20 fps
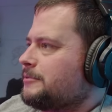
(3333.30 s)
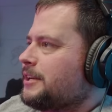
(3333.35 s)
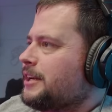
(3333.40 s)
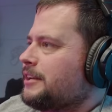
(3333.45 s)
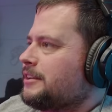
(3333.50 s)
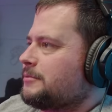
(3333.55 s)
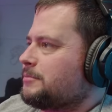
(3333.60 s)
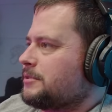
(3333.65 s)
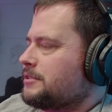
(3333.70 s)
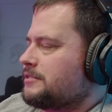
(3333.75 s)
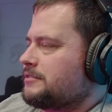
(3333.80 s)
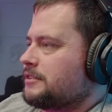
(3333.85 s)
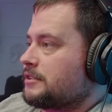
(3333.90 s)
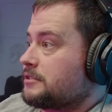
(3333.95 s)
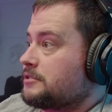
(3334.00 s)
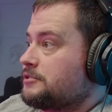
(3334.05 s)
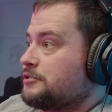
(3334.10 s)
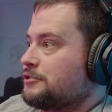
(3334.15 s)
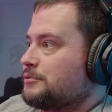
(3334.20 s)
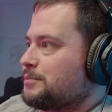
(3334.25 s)
and you get it, but it's
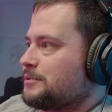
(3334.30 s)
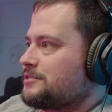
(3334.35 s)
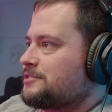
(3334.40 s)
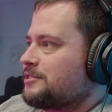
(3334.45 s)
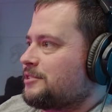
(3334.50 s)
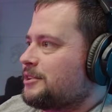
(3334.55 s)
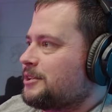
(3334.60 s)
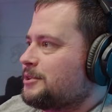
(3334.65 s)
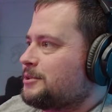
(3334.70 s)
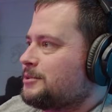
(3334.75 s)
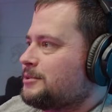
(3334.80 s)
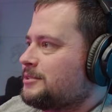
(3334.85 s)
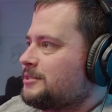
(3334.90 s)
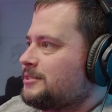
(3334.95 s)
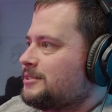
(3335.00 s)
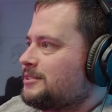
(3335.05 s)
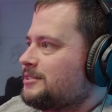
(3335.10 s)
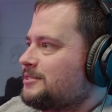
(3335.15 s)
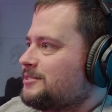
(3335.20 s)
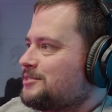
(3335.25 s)
like super slow?
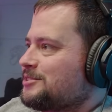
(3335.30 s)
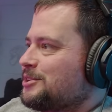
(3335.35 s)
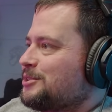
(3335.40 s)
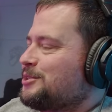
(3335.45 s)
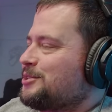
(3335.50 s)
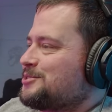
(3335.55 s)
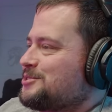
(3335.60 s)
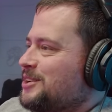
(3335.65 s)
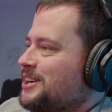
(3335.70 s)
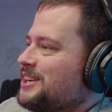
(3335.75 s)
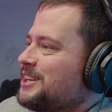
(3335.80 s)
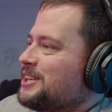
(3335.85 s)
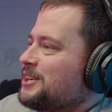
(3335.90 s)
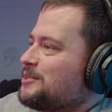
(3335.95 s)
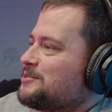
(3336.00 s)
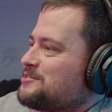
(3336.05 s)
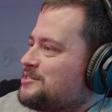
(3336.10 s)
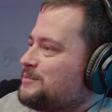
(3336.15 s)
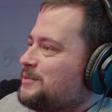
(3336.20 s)
So if you're trying to go